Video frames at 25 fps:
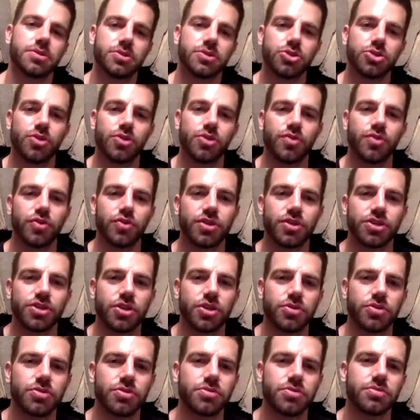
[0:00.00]
Do you have any
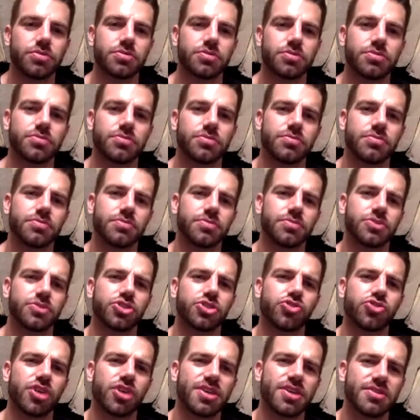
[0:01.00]
beautiful it is.
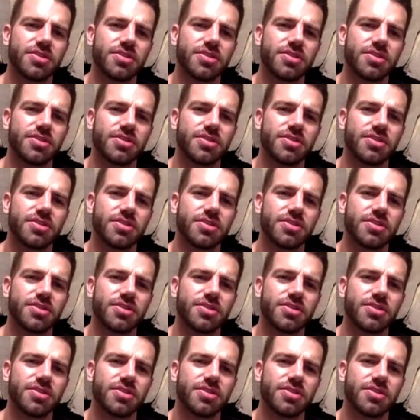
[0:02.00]
Straight?